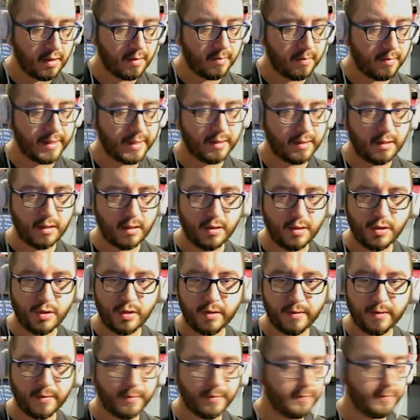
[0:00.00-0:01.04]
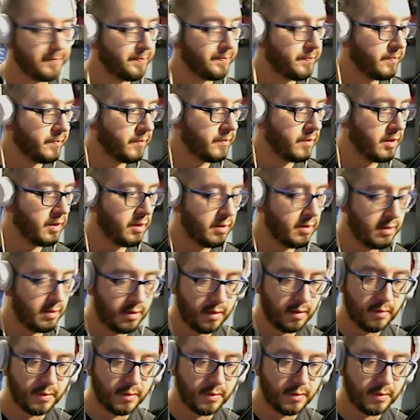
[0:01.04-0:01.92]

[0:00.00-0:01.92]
Message. And we'll